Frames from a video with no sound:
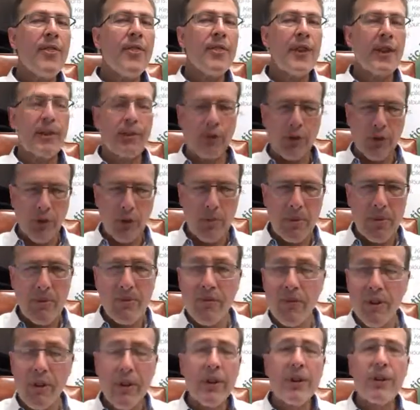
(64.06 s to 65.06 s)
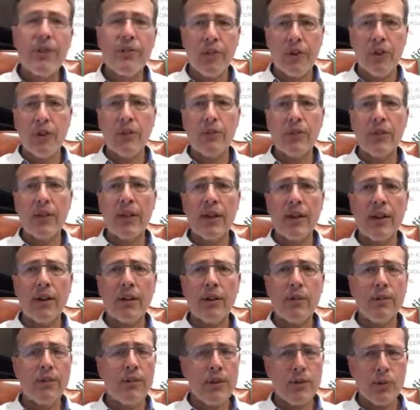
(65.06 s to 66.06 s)
that's going to be very difficult to get
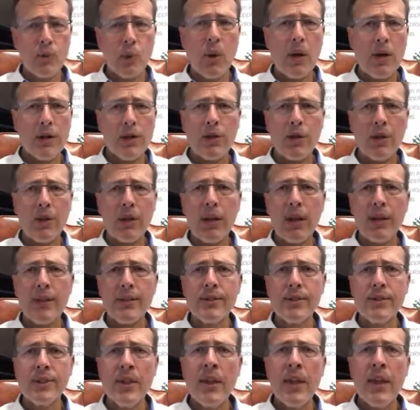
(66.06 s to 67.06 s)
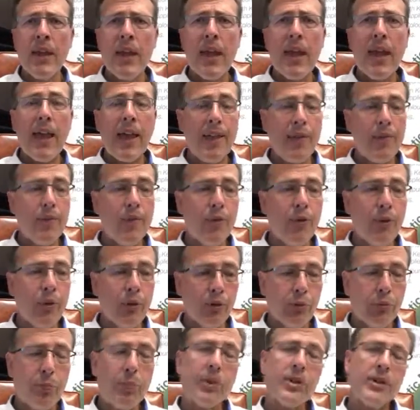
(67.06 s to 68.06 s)
out of these washing lines. And
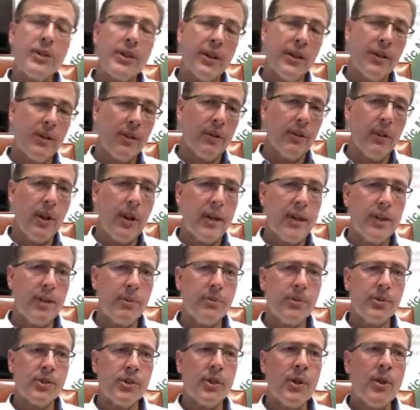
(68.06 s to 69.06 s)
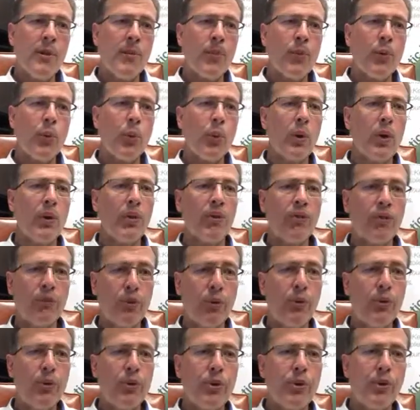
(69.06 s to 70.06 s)
those particular items with
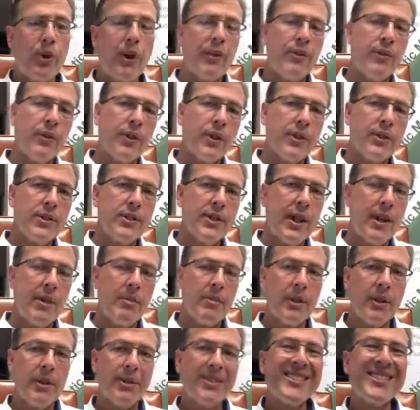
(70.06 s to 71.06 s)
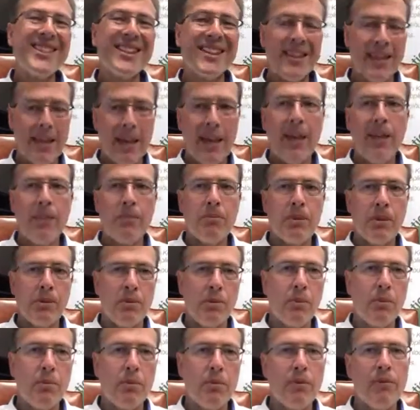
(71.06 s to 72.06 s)
food or other contaminants that can't be
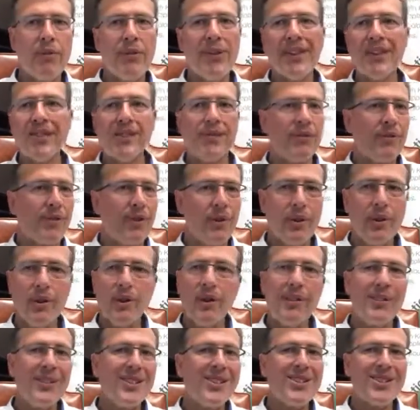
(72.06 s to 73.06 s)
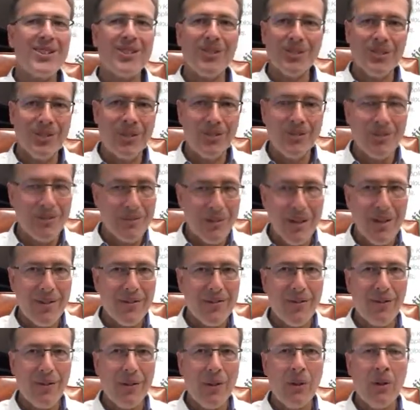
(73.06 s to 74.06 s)
removed get diverted and they still go to
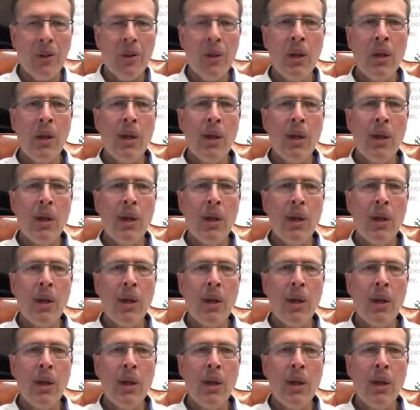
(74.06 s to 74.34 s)
landfill.